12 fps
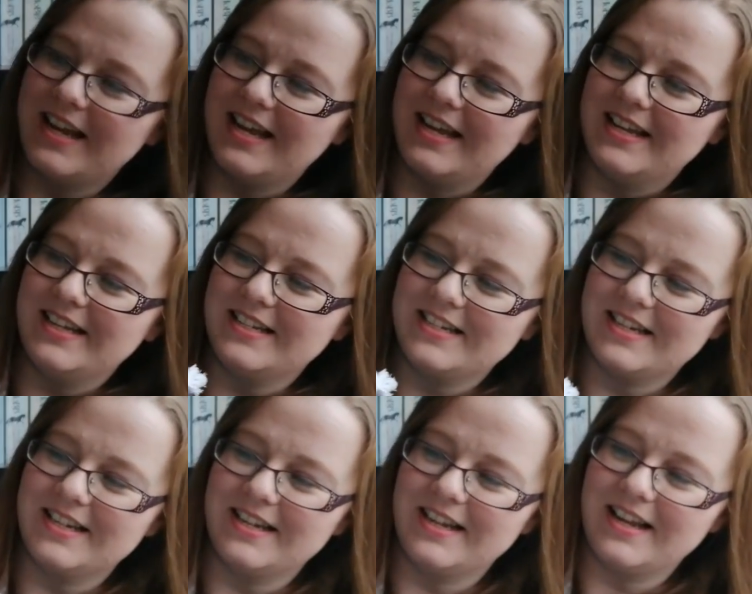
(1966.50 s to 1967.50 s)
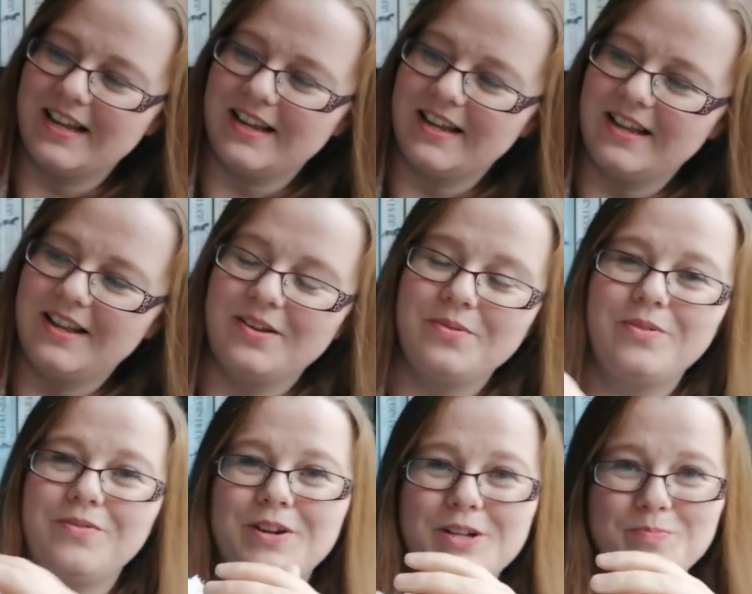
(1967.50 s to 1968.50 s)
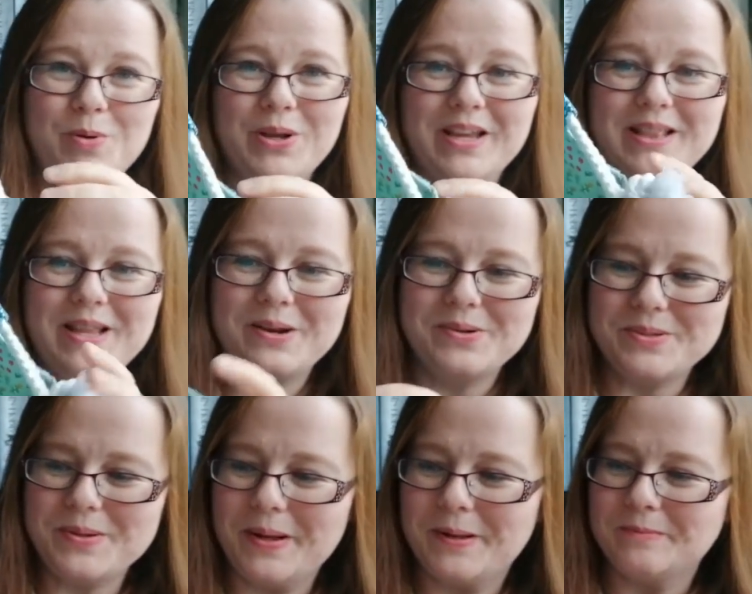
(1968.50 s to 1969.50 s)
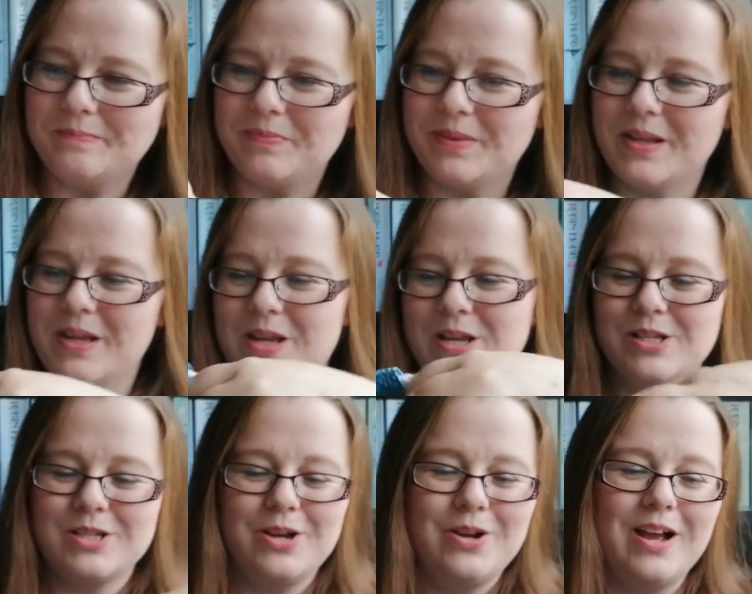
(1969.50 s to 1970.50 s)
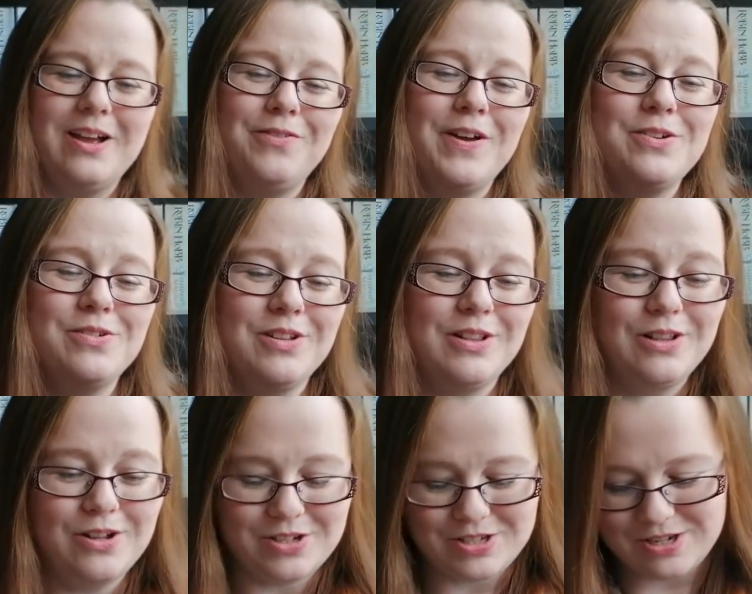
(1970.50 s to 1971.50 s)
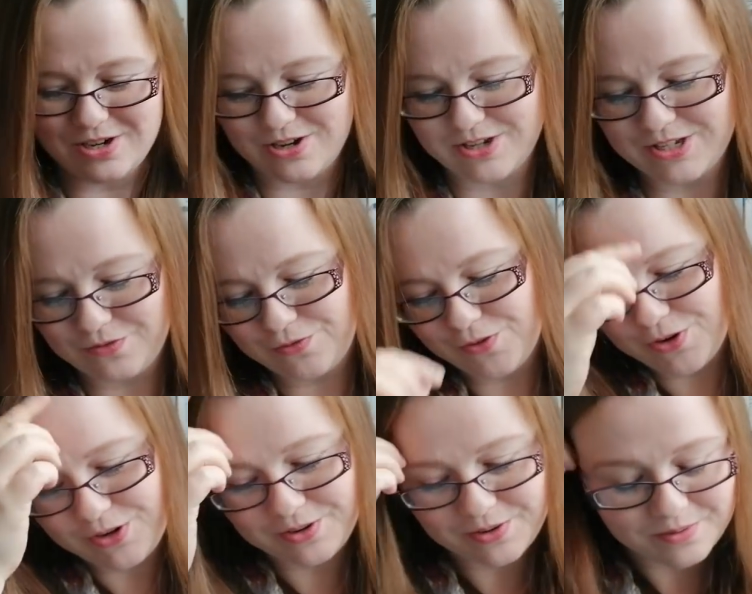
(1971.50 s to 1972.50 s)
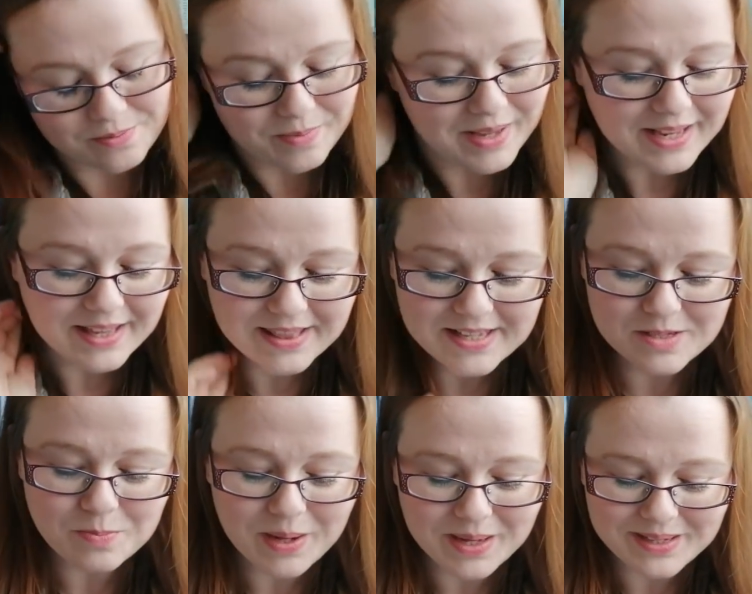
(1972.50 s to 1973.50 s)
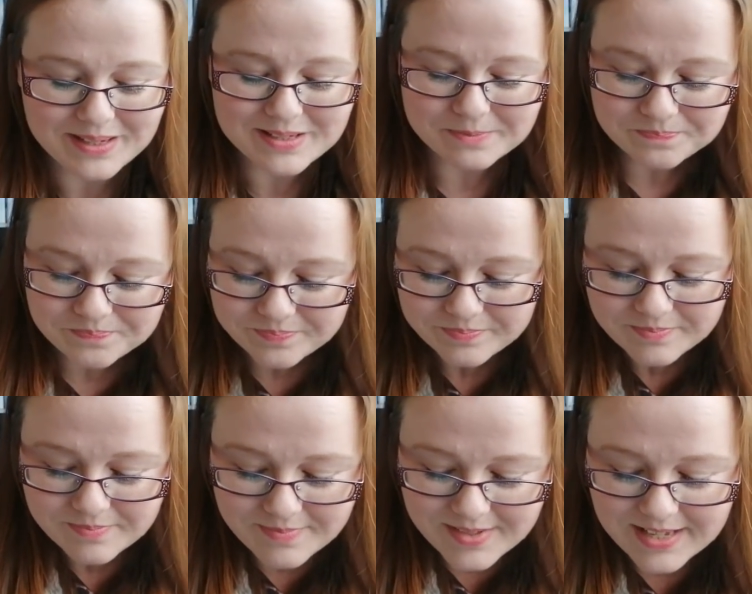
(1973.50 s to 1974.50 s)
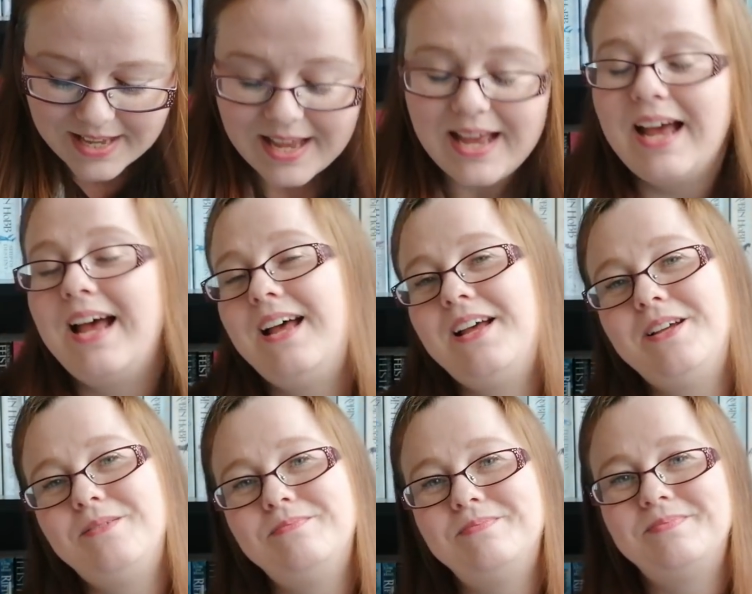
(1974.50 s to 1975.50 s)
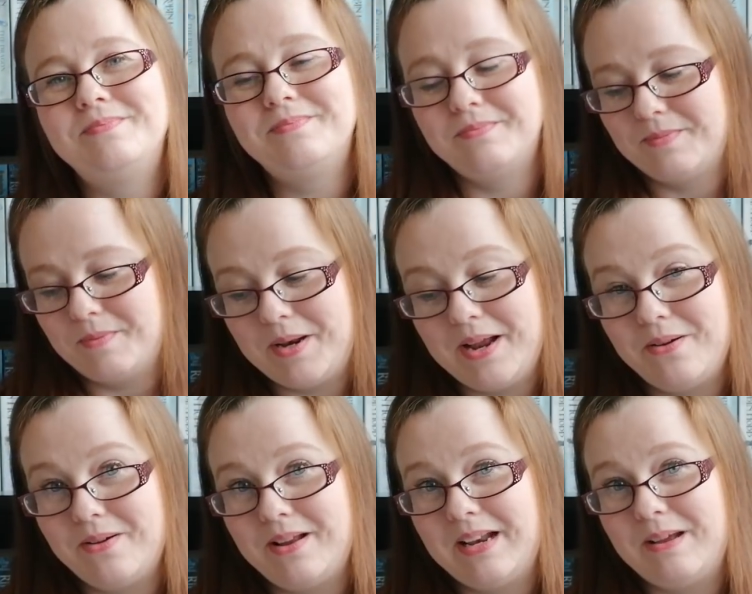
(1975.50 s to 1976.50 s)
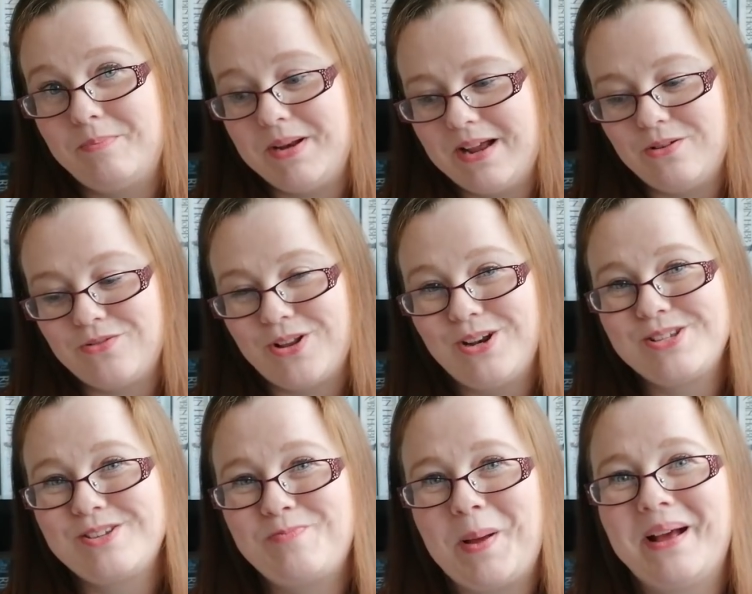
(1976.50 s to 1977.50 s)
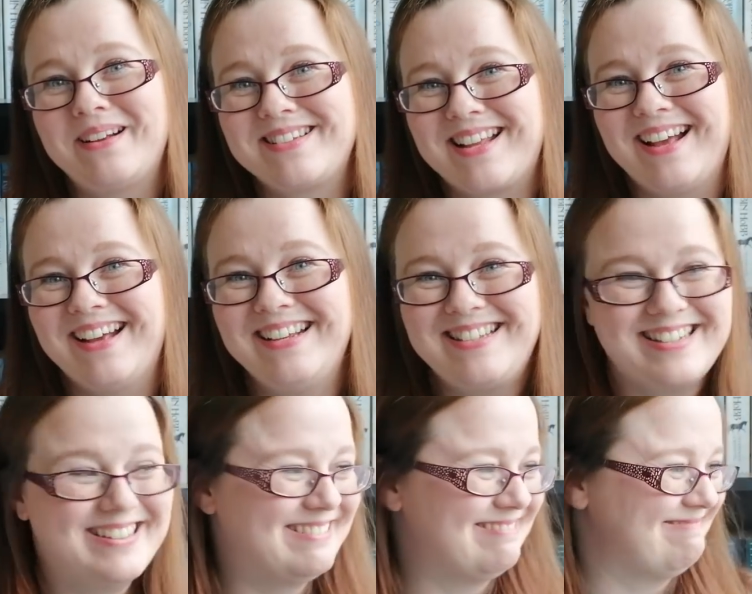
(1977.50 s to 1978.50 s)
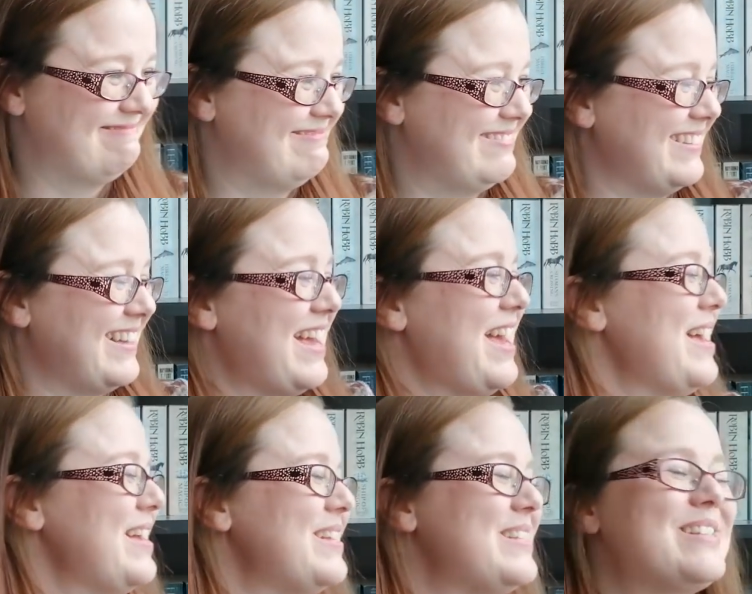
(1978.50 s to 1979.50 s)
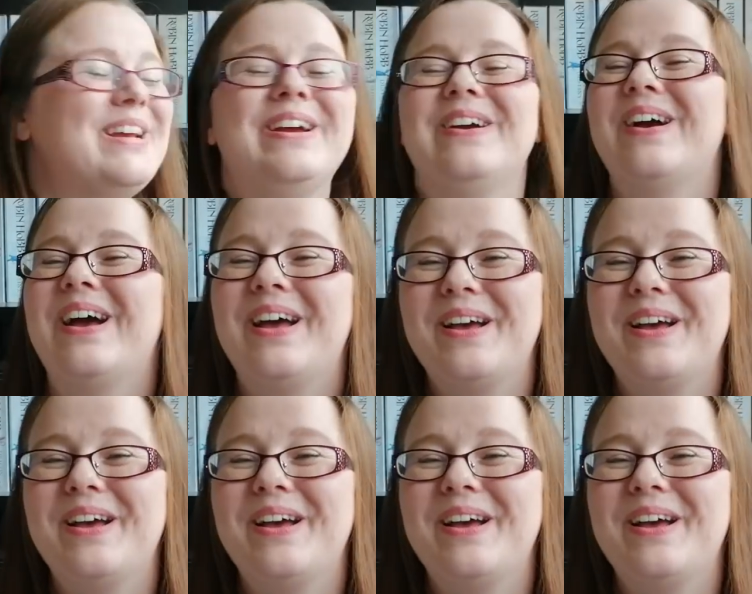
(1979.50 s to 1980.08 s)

and with a nice pocket in there as well. So I've had lots and lots of fun making these bags. But now I've got lots of bags, guys. So